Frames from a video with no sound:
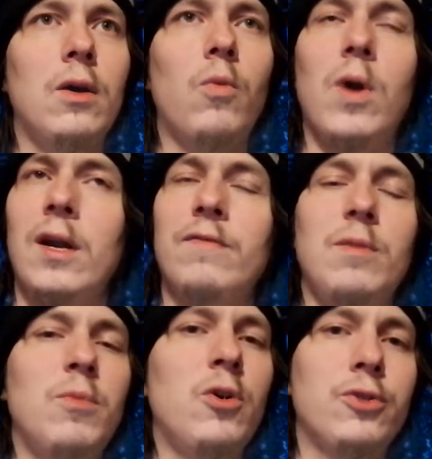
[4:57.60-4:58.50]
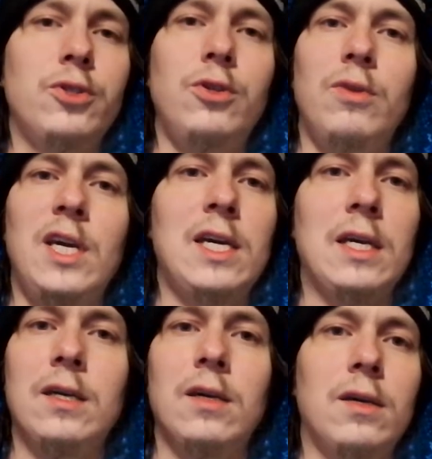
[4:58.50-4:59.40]
one of the most
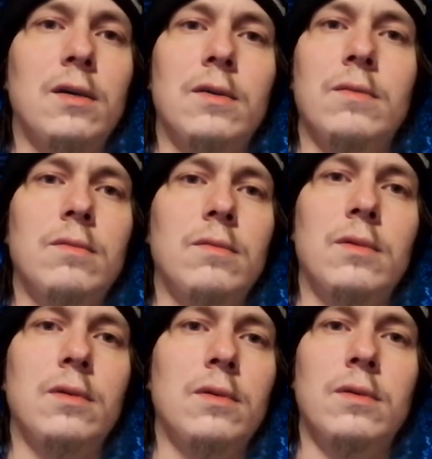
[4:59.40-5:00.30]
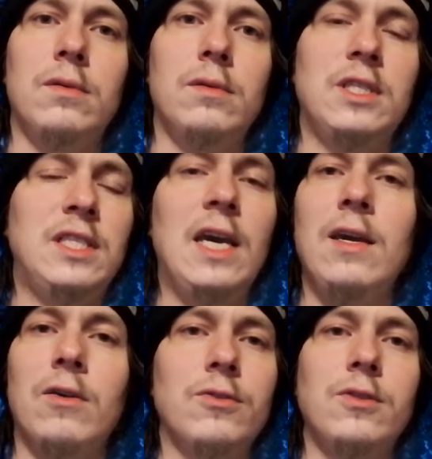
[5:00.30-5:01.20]
unique
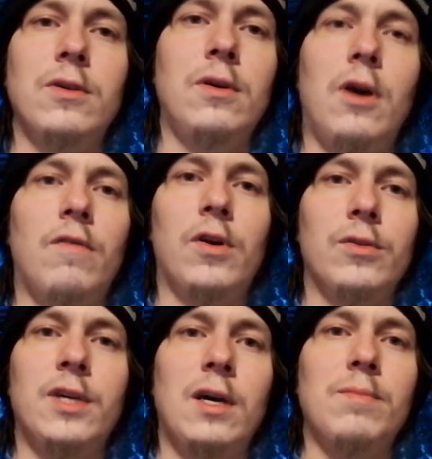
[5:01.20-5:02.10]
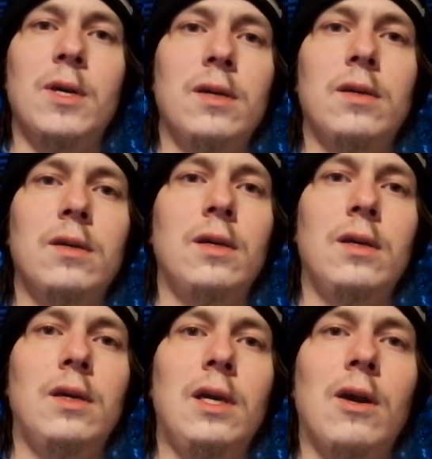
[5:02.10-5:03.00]
singers of all time
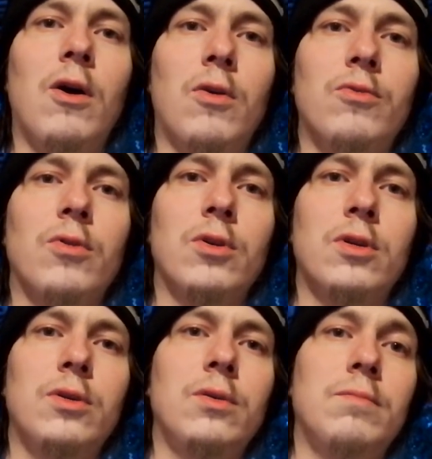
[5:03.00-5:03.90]
in a hard rock